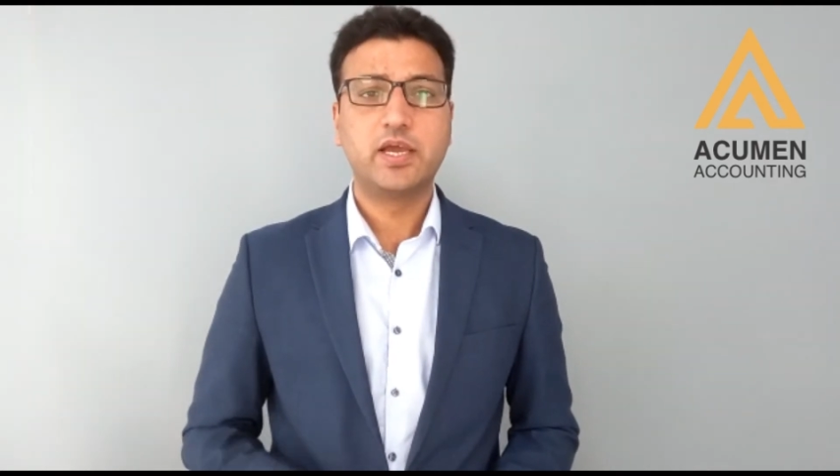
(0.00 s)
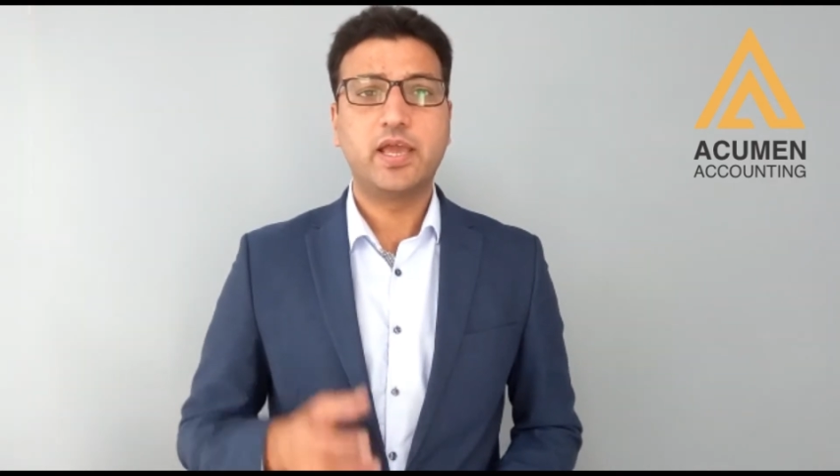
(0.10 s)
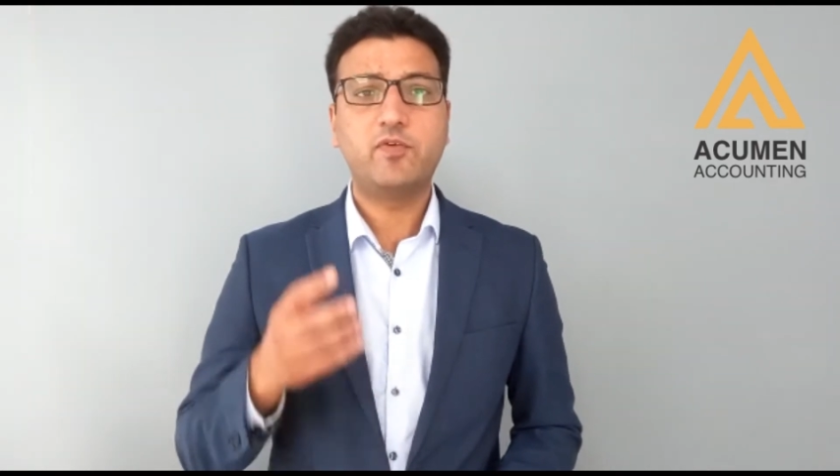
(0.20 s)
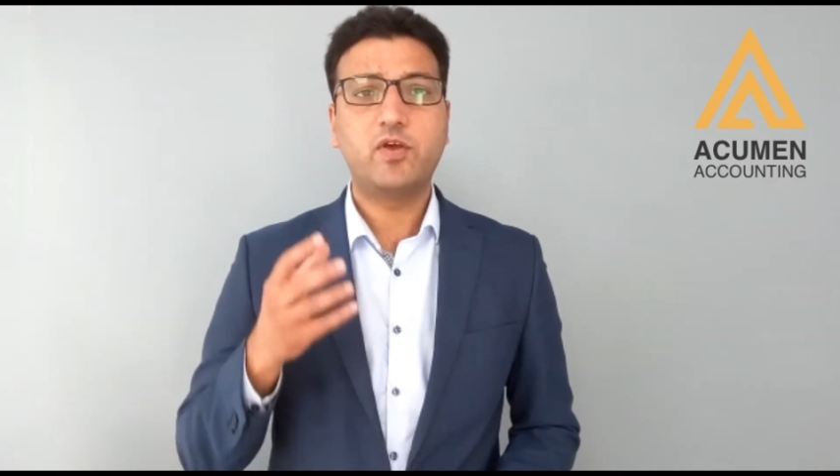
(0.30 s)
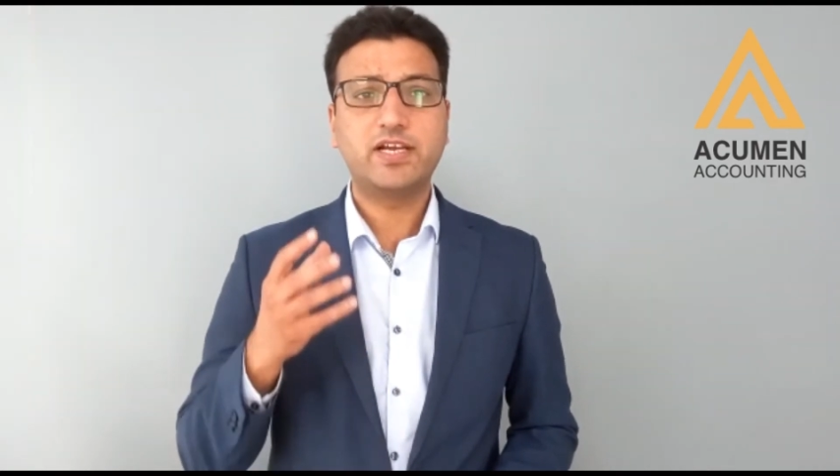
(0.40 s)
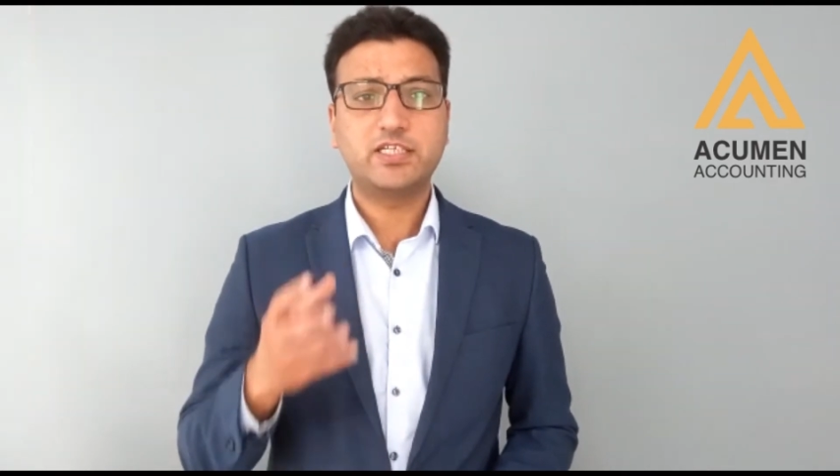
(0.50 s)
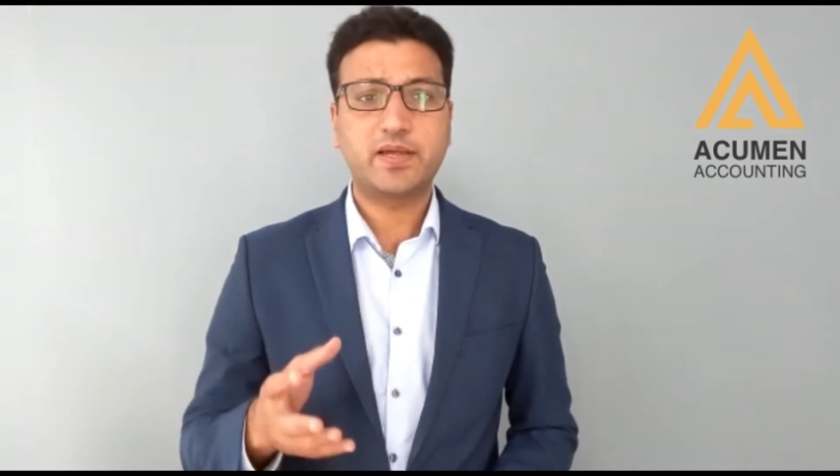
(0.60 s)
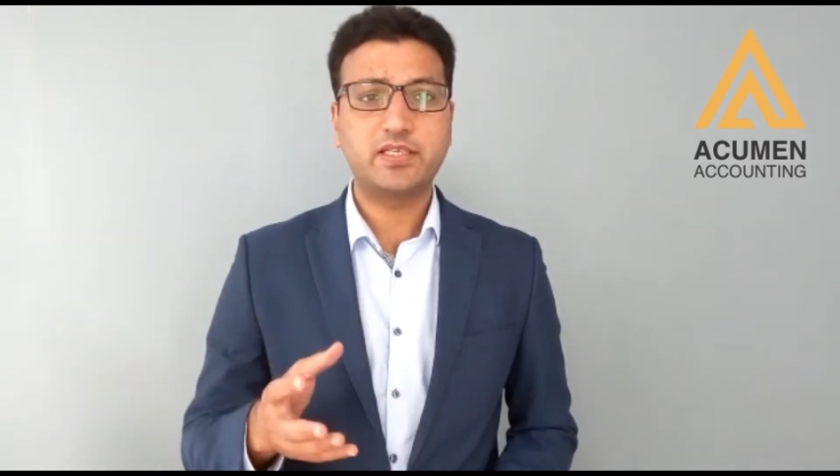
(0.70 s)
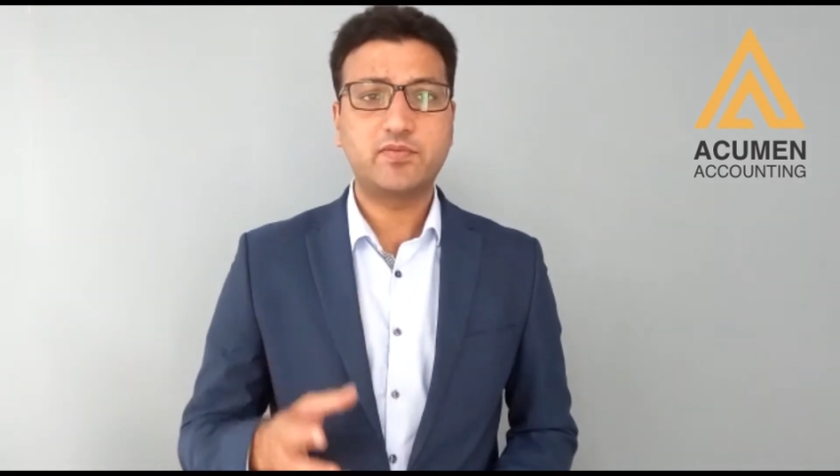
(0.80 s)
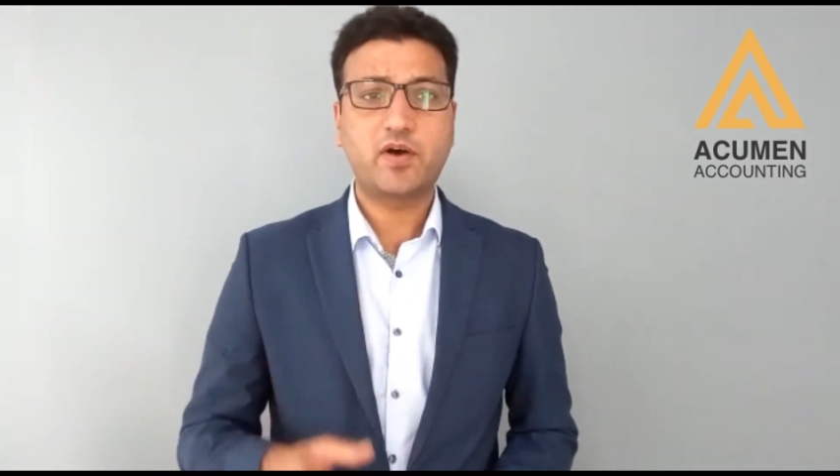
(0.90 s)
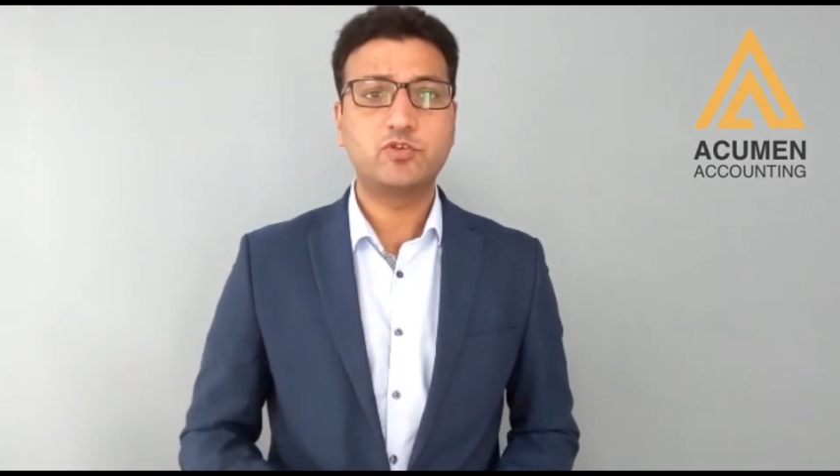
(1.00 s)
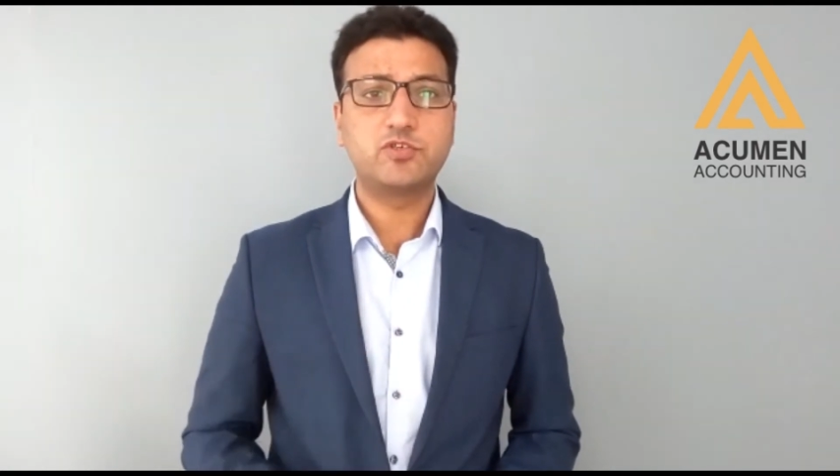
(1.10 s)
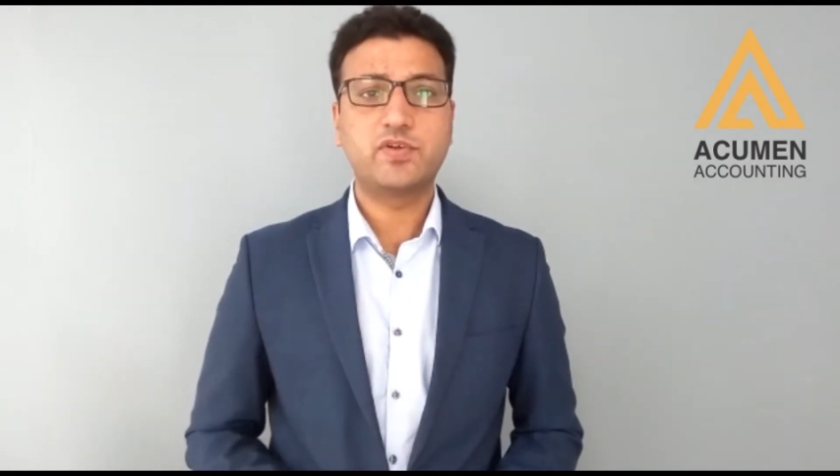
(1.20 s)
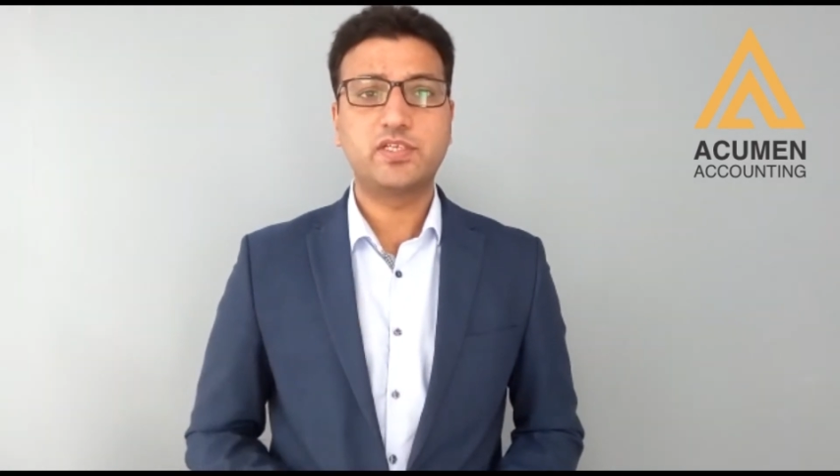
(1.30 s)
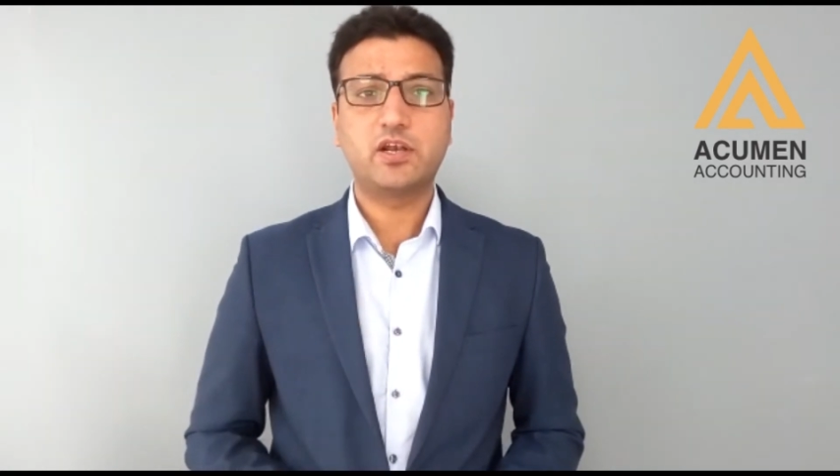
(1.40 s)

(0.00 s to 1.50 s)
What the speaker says: If you have expensive houses with